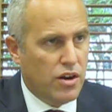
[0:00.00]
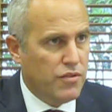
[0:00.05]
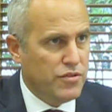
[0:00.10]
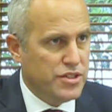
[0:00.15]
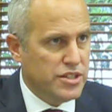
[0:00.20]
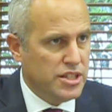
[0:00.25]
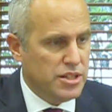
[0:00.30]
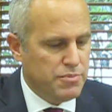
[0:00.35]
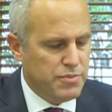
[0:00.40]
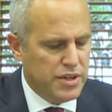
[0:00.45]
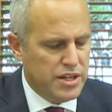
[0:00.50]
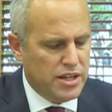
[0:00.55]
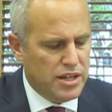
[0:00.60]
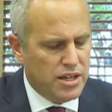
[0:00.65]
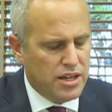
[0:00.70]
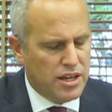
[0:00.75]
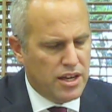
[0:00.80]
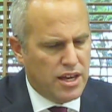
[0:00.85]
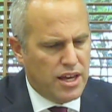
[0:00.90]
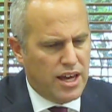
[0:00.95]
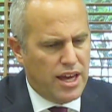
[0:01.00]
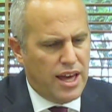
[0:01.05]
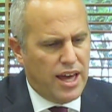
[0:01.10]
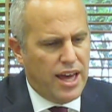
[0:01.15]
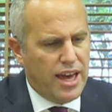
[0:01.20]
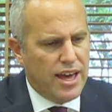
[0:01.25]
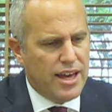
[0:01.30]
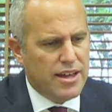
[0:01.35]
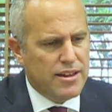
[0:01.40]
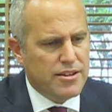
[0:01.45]
GDP,
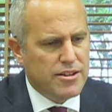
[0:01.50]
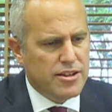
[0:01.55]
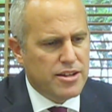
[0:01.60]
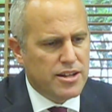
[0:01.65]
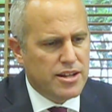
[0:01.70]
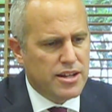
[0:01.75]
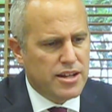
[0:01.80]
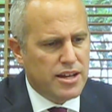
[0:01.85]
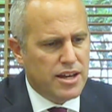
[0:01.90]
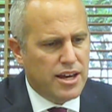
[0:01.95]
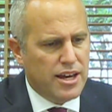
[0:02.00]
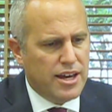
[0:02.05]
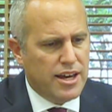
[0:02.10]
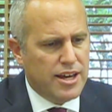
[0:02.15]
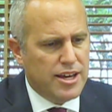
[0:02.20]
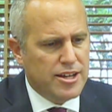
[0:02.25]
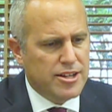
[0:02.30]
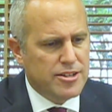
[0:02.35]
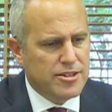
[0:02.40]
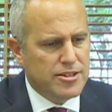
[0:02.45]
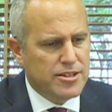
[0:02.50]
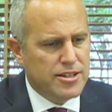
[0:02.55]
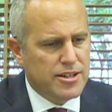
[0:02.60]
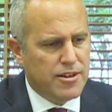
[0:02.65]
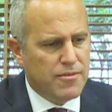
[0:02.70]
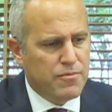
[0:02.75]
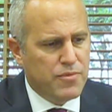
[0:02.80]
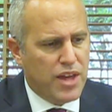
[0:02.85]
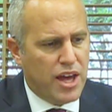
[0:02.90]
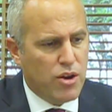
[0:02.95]
and
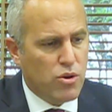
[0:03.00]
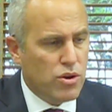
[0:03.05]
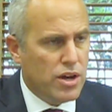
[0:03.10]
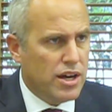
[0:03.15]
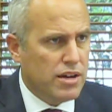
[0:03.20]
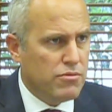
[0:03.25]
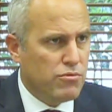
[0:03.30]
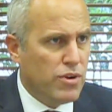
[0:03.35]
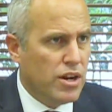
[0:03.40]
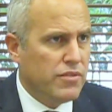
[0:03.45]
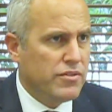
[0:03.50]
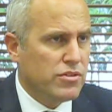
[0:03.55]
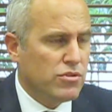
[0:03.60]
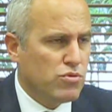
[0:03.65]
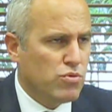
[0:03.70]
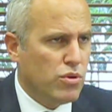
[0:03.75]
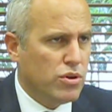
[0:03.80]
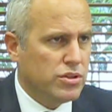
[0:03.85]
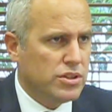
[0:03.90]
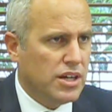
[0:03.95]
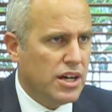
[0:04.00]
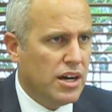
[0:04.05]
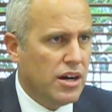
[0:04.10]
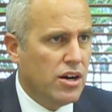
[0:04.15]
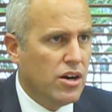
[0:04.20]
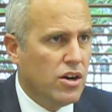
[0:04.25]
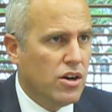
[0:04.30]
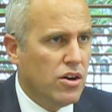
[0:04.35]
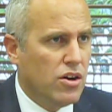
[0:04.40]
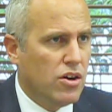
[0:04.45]
a relevant
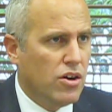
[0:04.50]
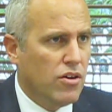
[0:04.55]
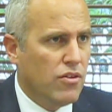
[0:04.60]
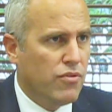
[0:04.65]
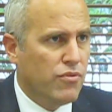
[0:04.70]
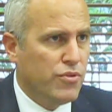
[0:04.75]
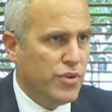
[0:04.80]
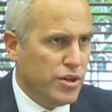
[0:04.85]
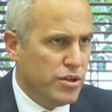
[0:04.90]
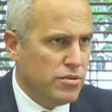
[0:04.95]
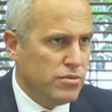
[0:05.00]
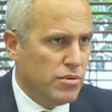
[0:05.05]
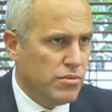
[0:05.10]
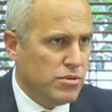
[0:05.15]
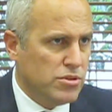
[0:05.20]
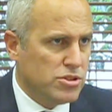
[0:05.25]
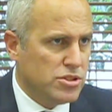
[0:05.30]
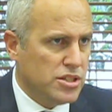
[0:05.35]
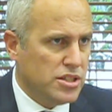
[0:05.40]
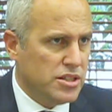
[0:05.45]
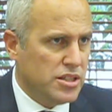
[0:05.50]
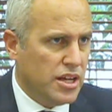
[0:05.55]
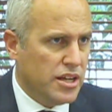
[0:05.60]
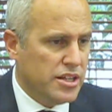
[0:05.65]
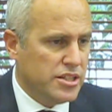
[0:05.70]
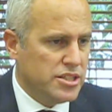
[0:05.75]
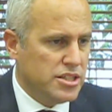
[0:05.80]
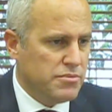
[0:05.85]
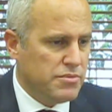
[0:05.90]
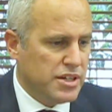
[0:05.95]
quota of renewables in the
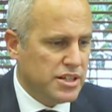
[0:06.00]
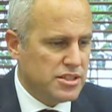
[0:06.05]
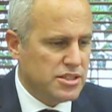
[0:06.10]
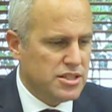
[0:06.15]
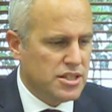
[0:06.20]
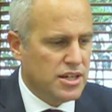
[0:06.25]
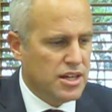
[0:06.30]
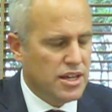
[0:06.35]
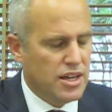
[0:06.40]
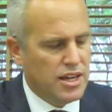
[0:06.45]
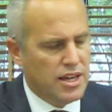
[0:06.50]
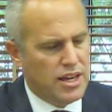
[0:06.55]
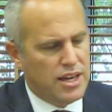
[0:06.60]
energy mix.